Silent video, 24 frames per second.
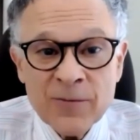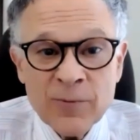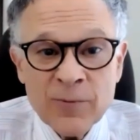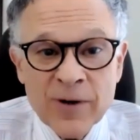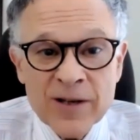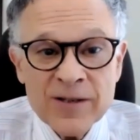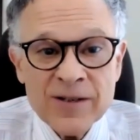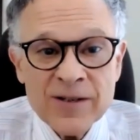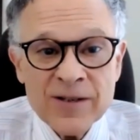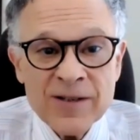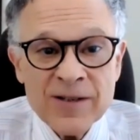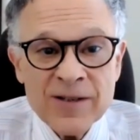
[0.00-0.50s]

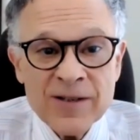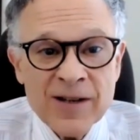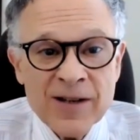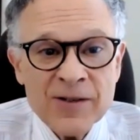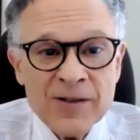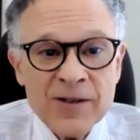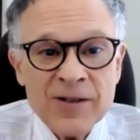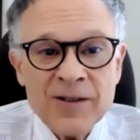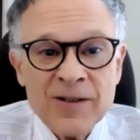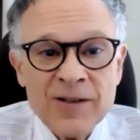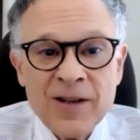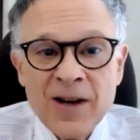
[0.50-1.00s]

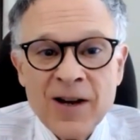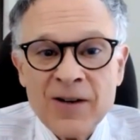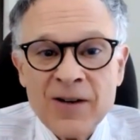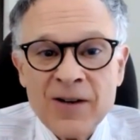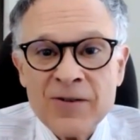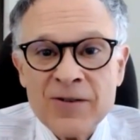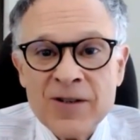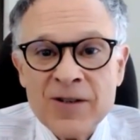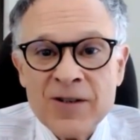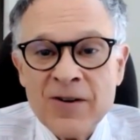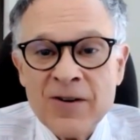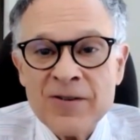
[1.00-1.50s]
presentation, Dr.
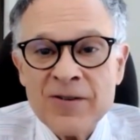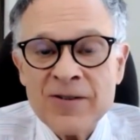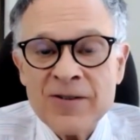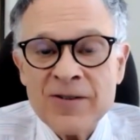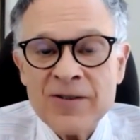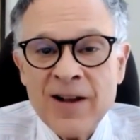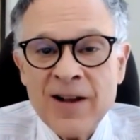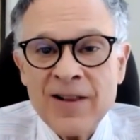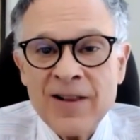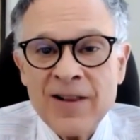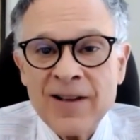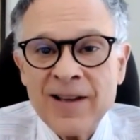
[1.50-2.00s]
Sarah
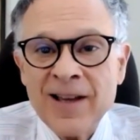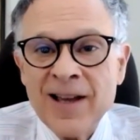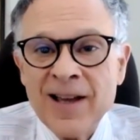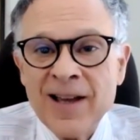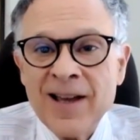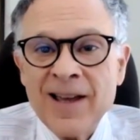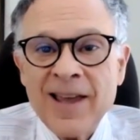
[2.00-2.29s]
Zallek.